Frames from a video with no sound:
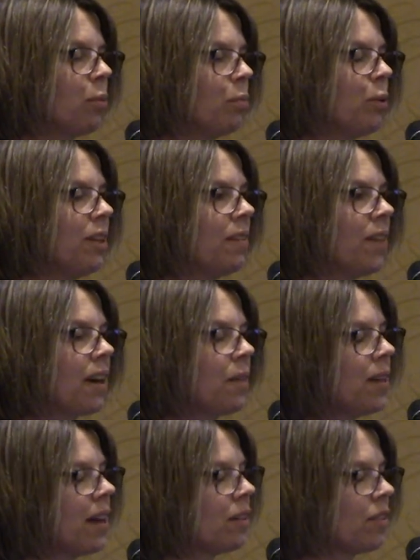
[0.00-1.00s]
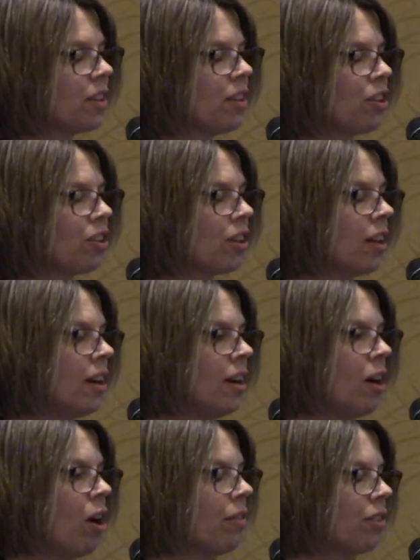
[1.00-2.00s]
We did that at the end of the year,
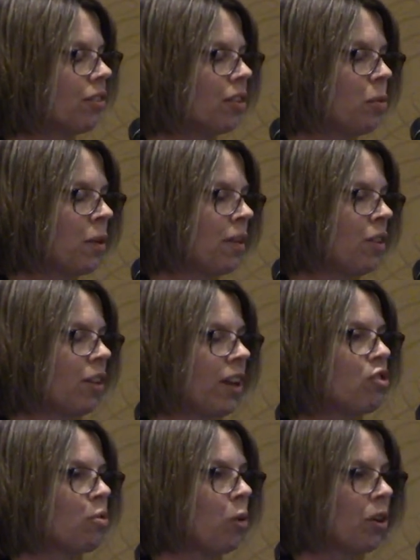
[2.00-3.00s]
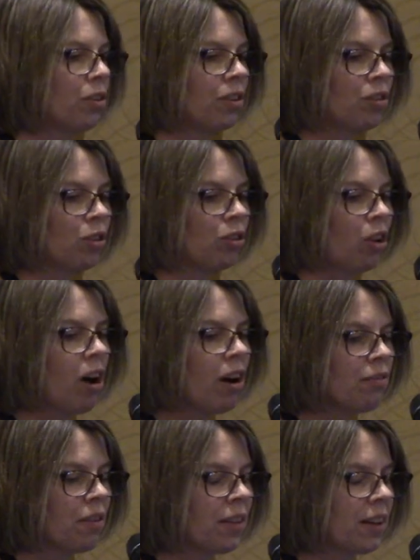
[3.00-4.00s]
obviously when the irrigation water is turned
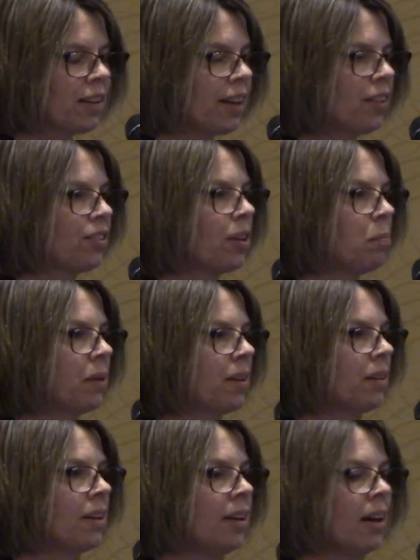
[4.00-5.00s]
off and the canals had been